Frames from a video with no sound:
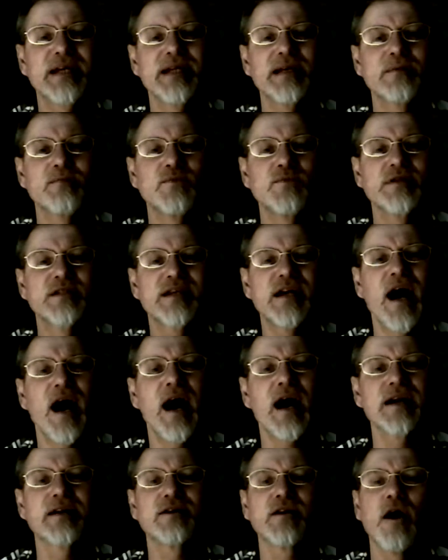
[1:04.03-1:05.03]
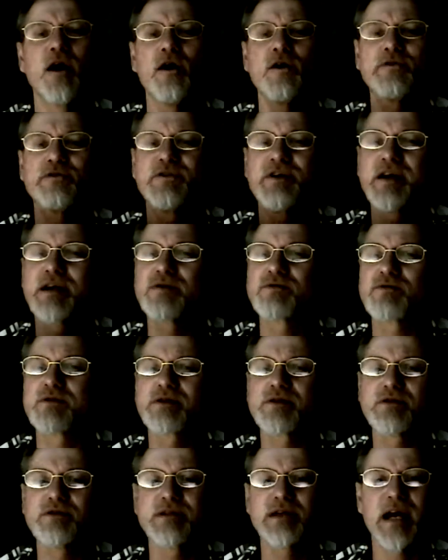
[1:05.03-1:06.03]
beginning with God, and all things were